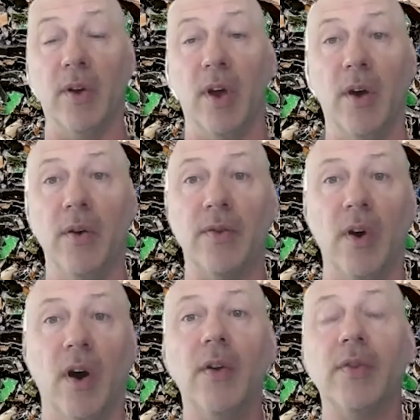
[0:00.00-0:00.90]
goes.
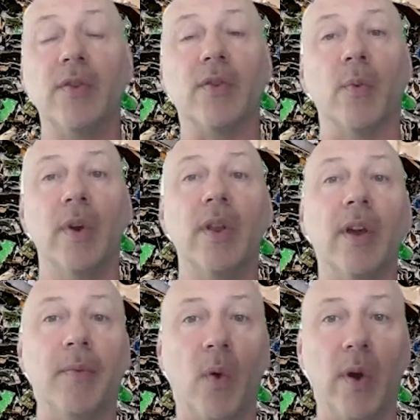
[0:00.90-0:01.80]
So all those things are really
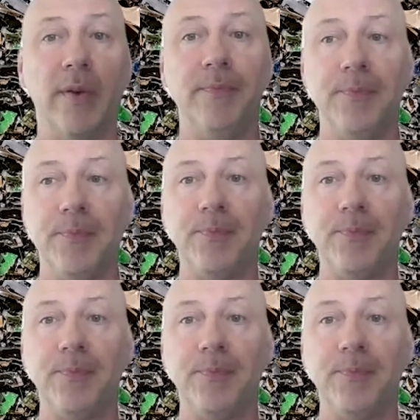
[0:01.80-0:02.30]
important,